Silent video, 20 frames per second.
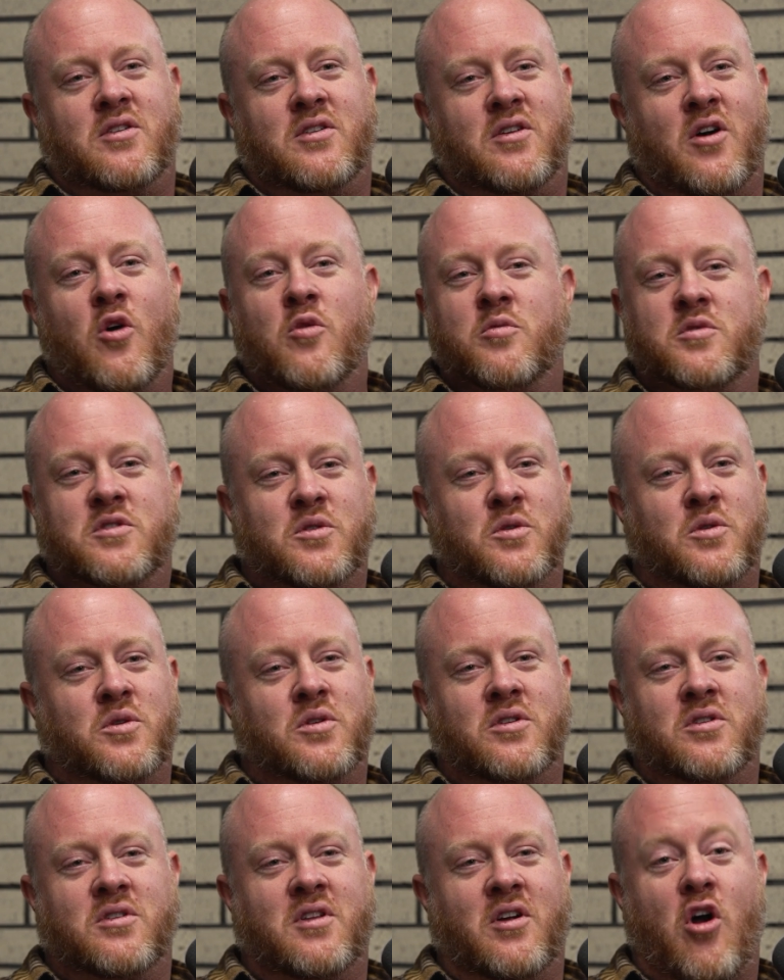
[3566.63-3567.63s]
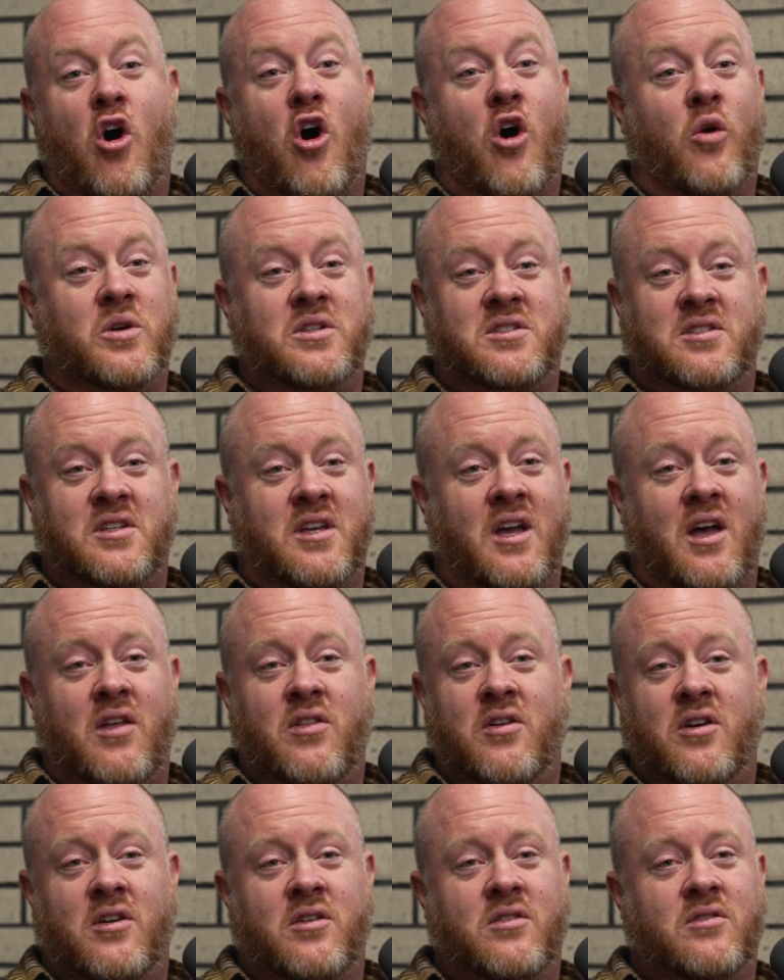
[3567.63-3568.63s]
They're homeschooled. They're always
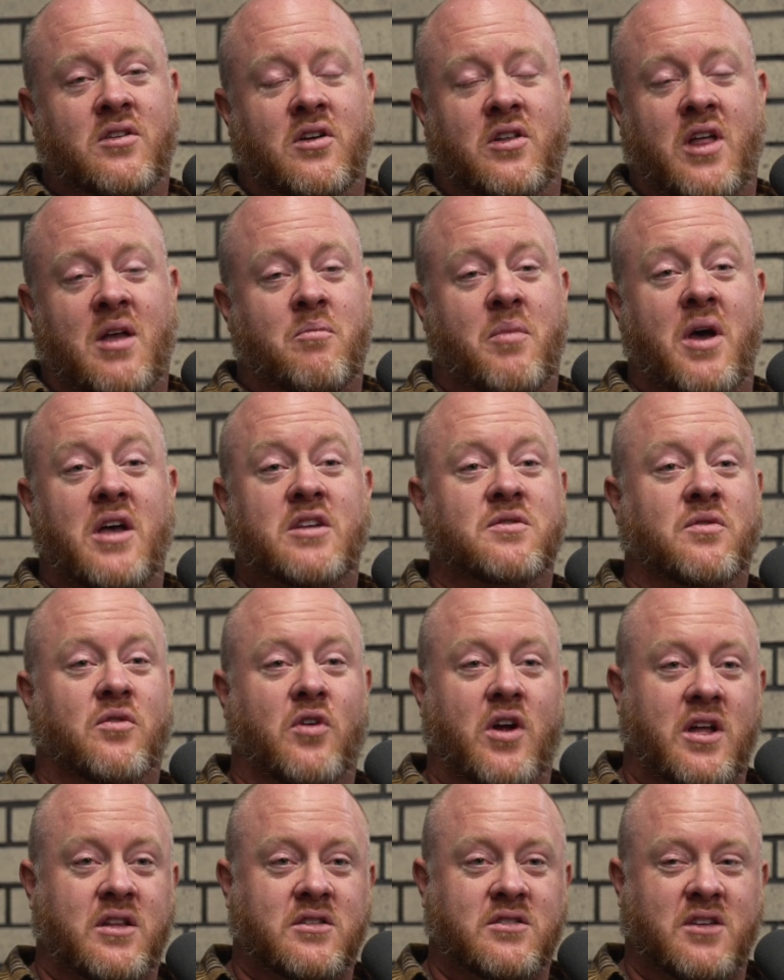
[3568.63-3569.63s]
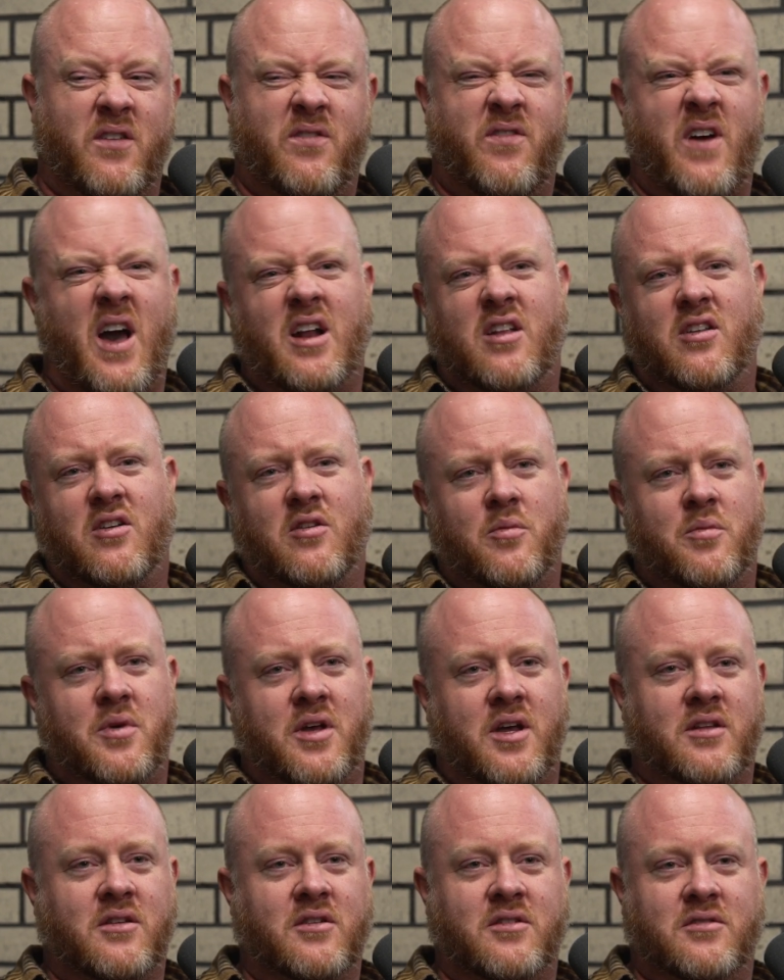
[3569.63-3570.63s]
together. They're like best friends. They fight a little
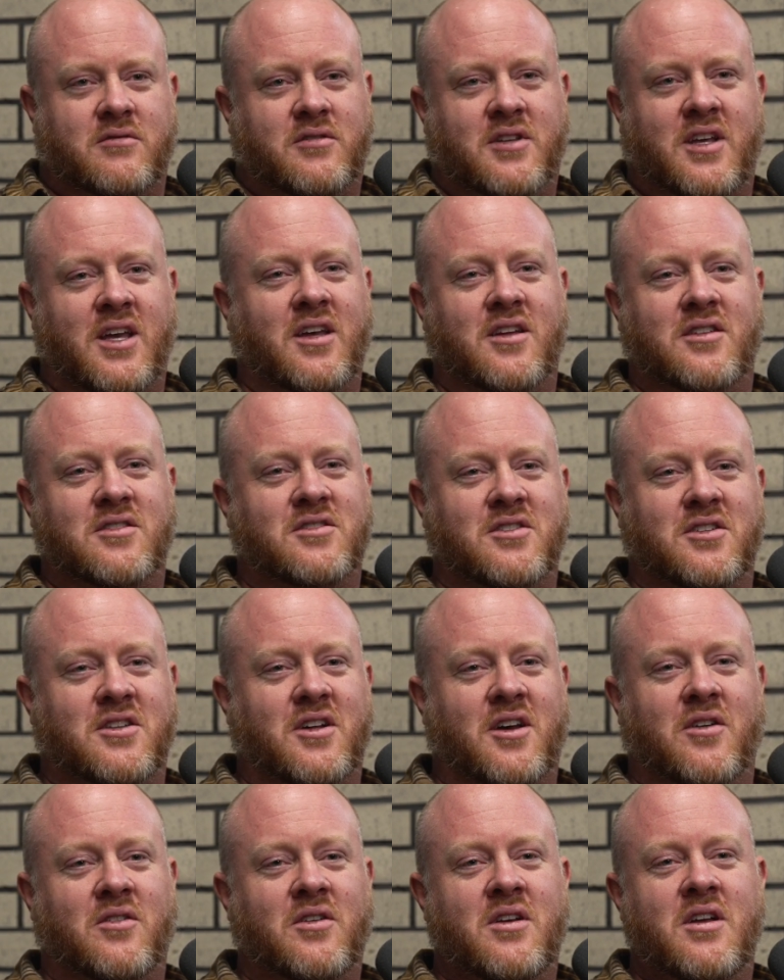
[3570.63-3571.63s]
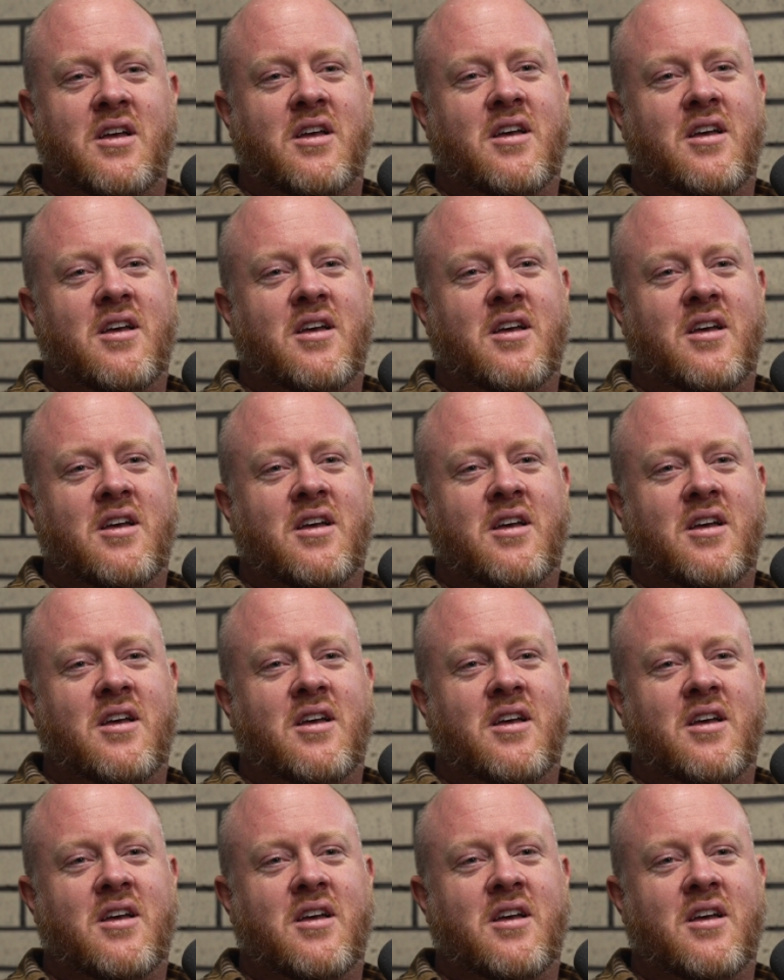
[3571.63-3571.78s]
bit. They're kids, you know?